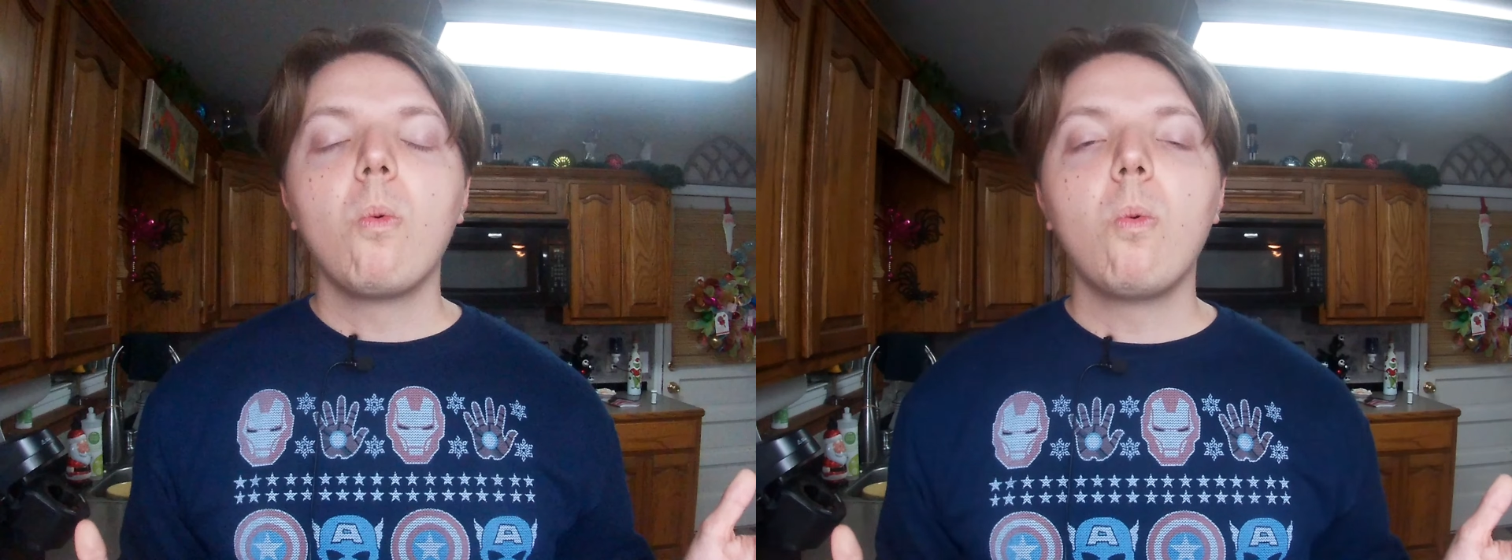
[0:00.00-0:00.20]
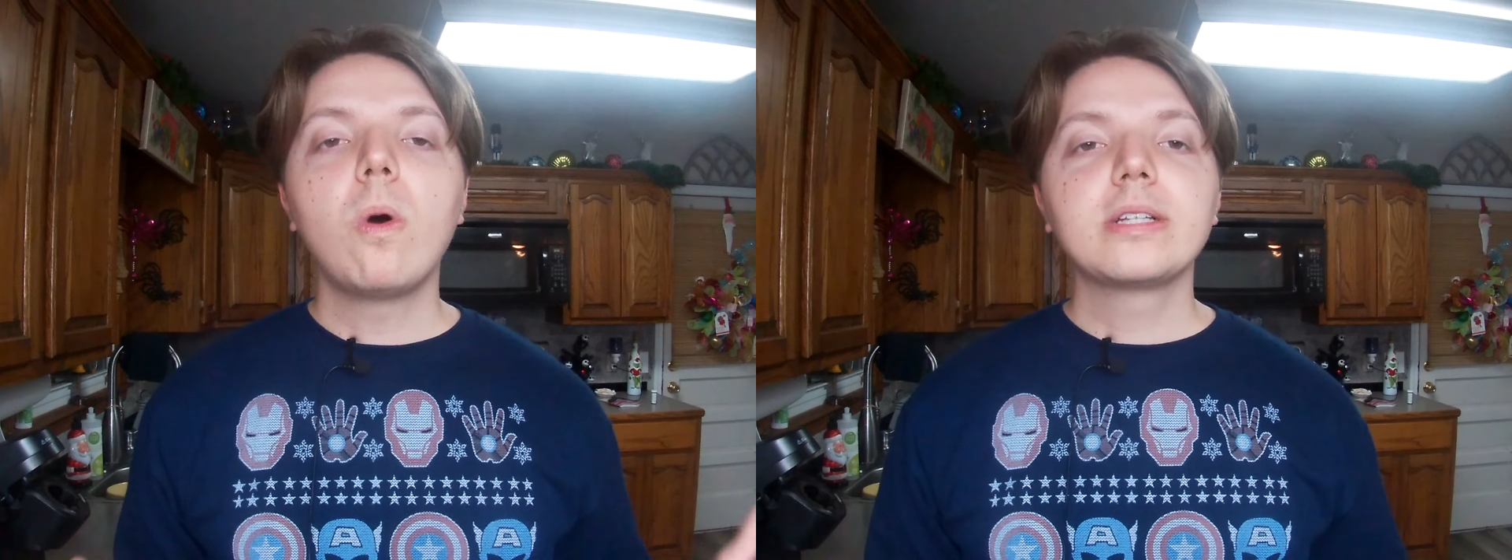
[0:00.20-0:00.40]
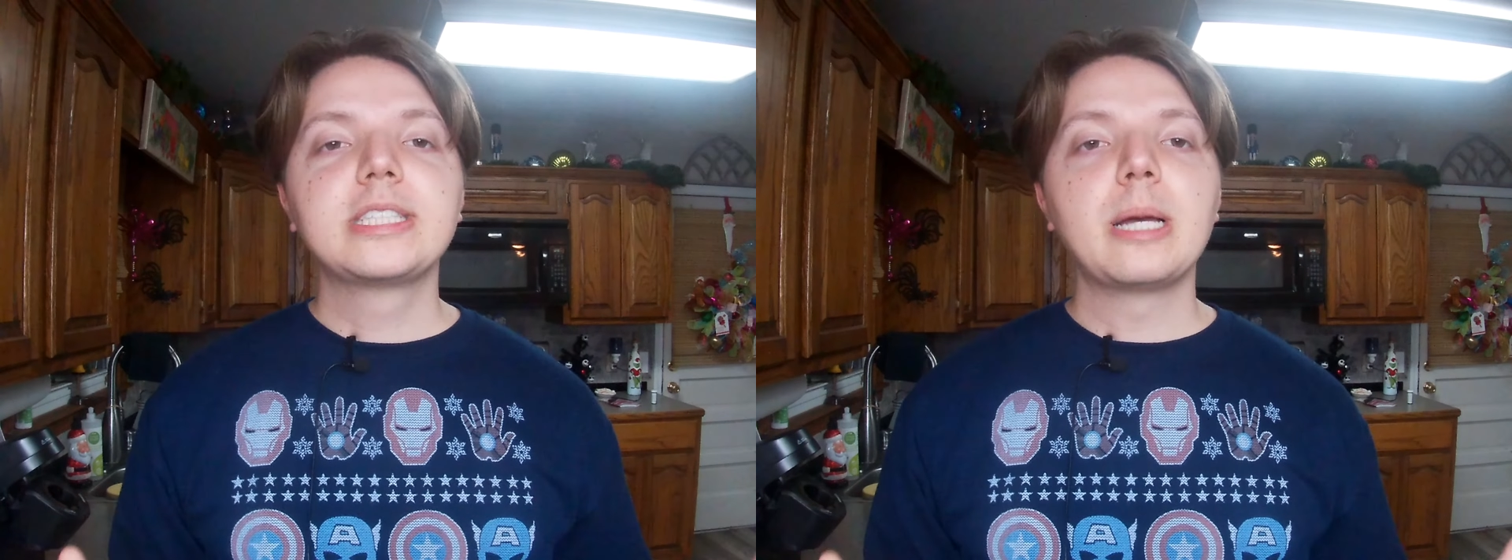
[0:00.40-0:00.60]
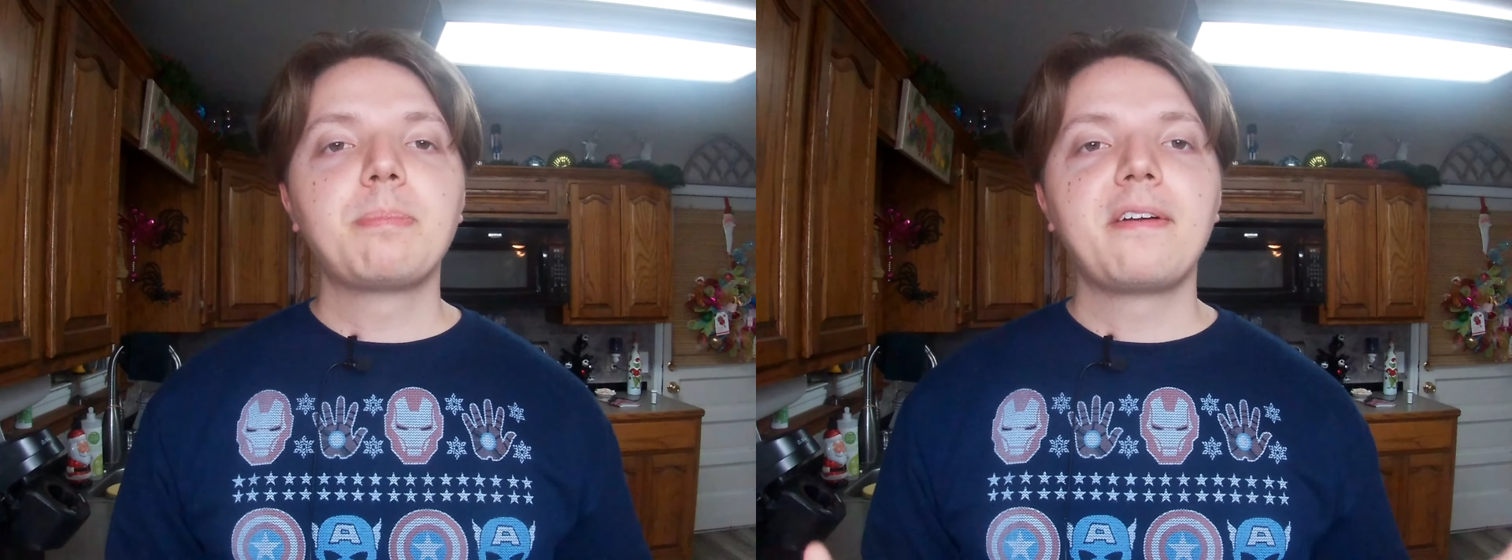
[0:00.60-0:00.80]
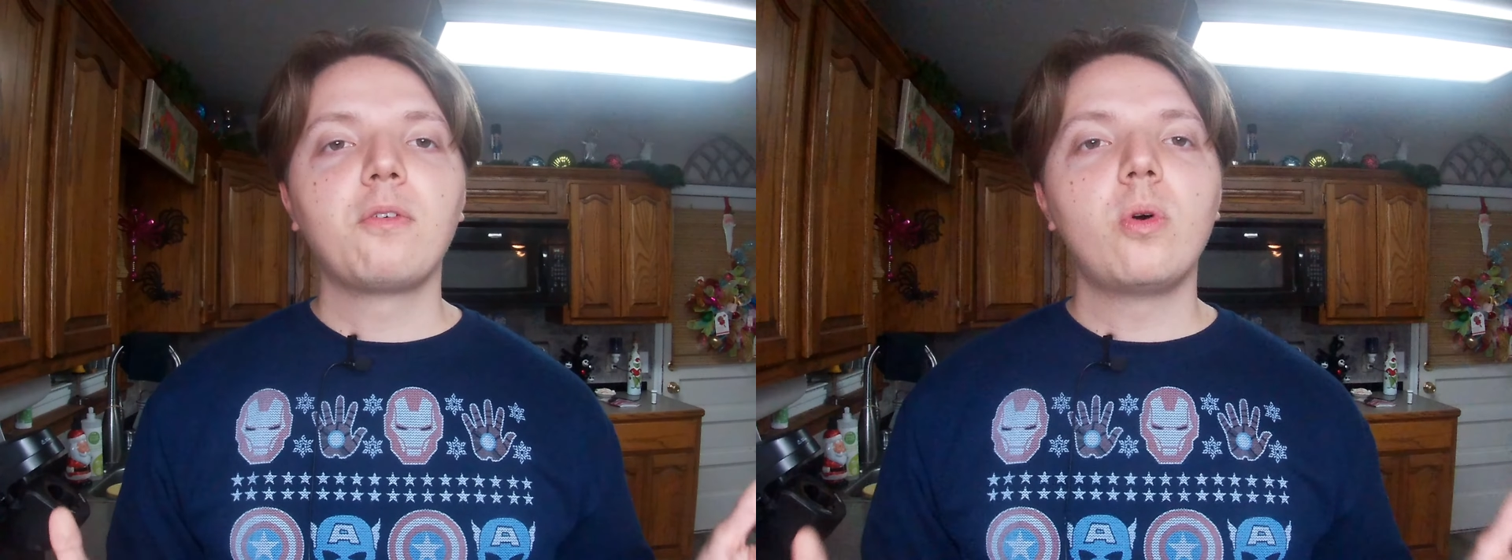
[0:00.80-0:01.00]
What's up,
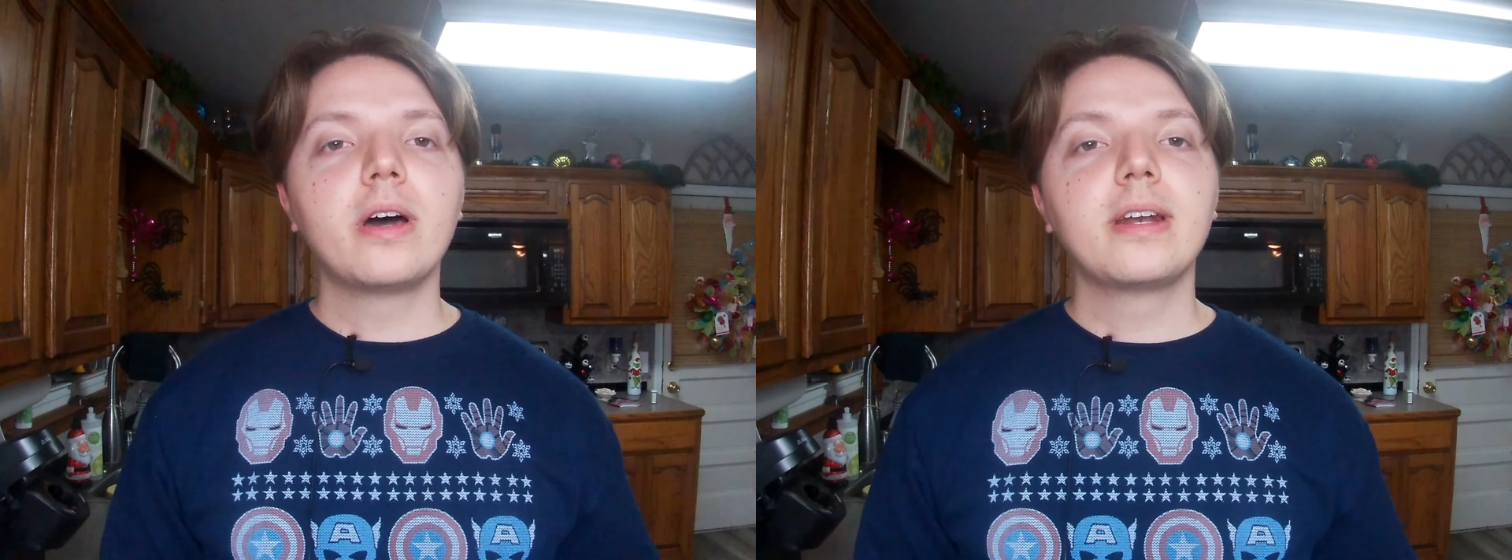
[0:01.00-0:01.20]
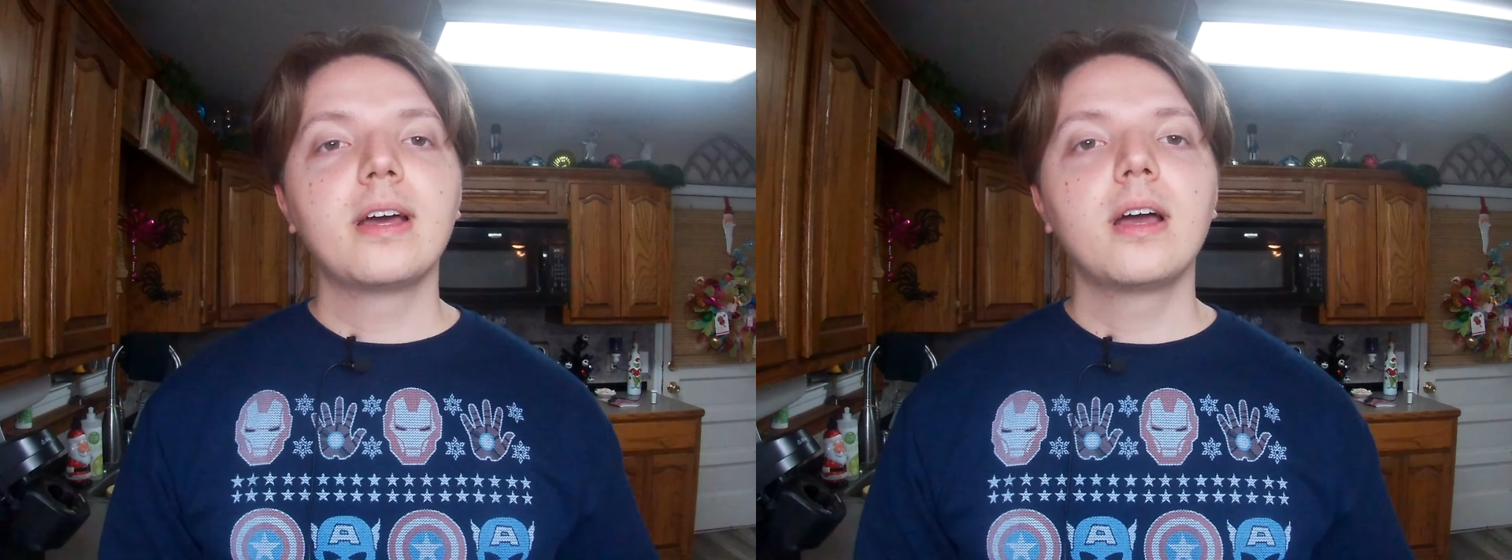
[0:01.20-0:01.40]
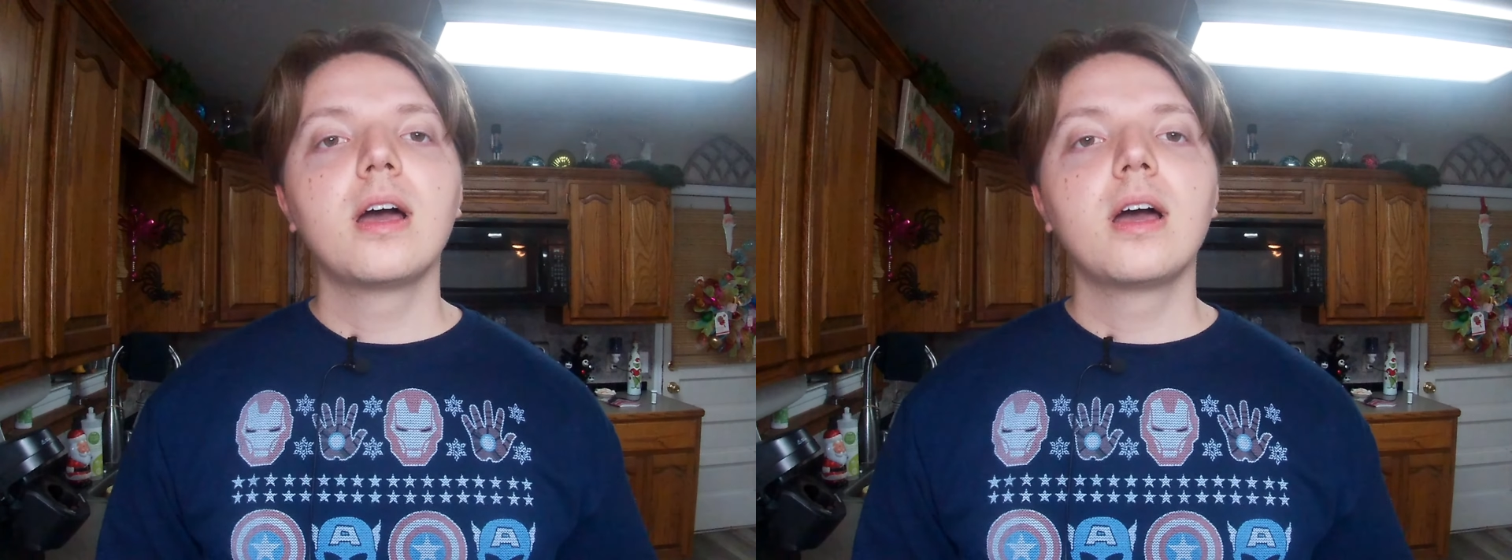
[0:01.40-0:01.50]
everyone?